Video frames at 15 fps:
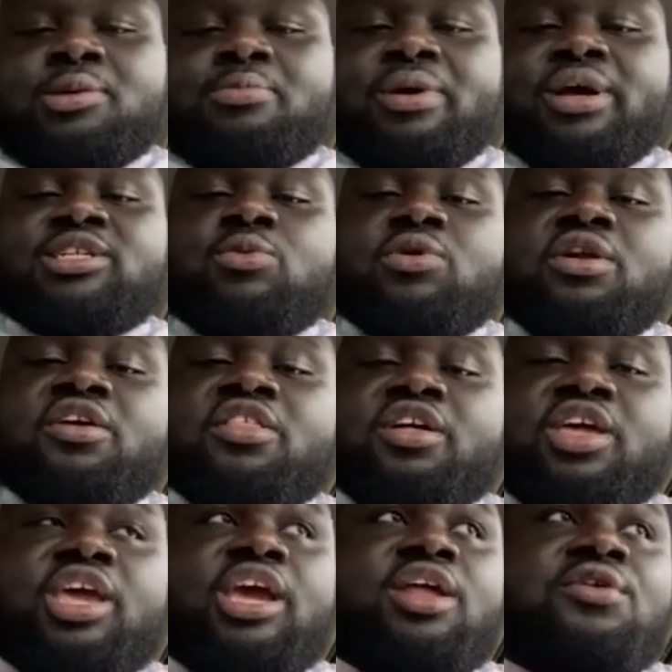especially with
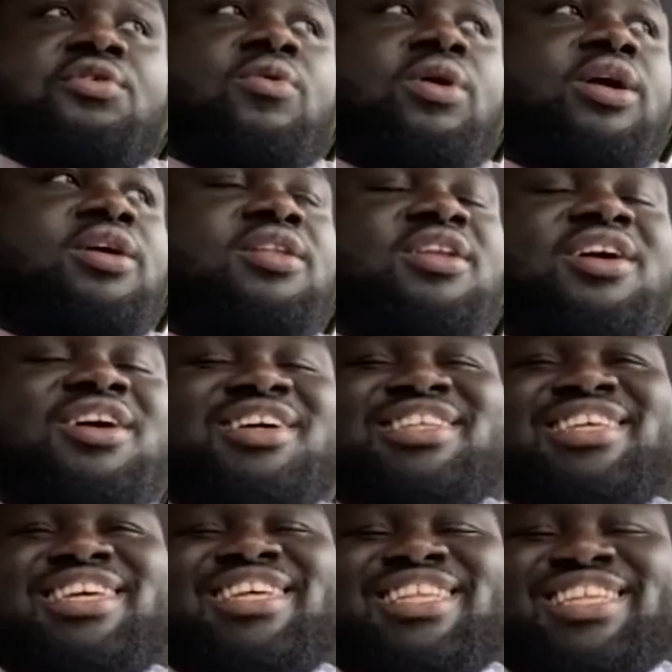another kid on the way.
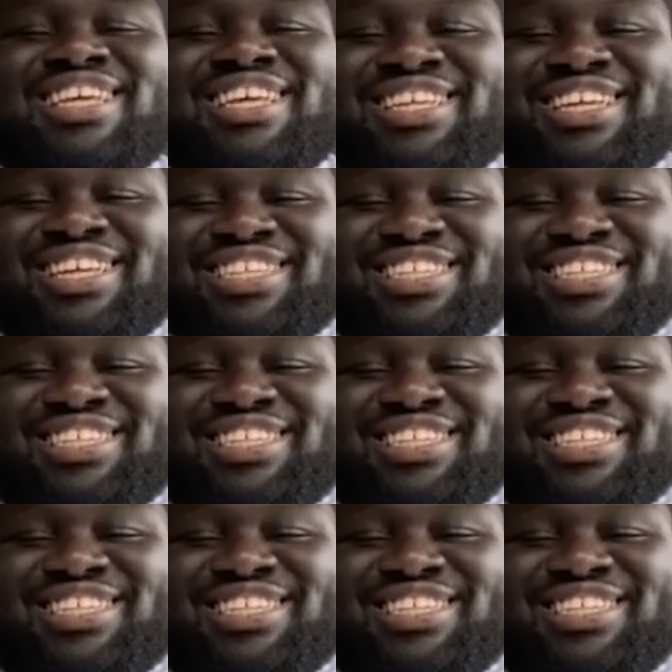Oh